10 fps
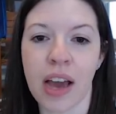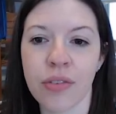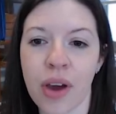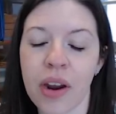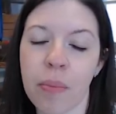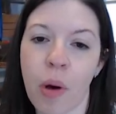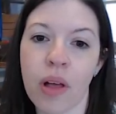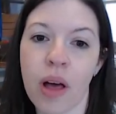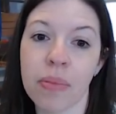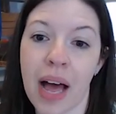I try to
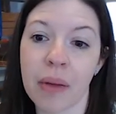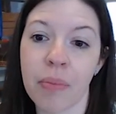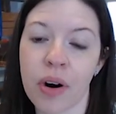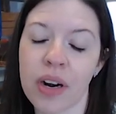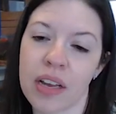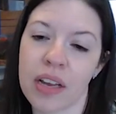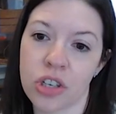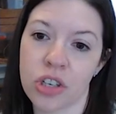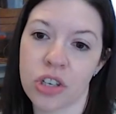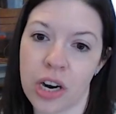pull up Blackboard
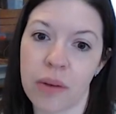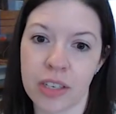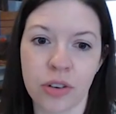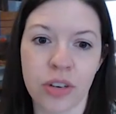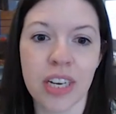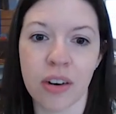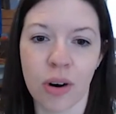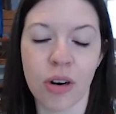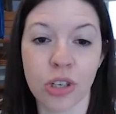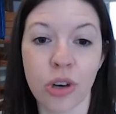and share my screen
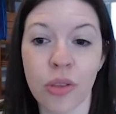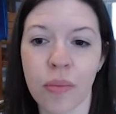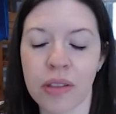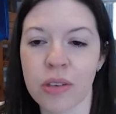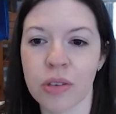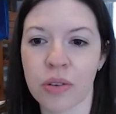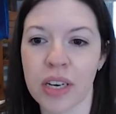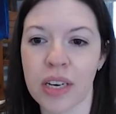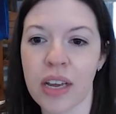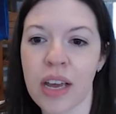or show them on the
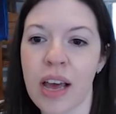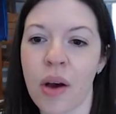screen.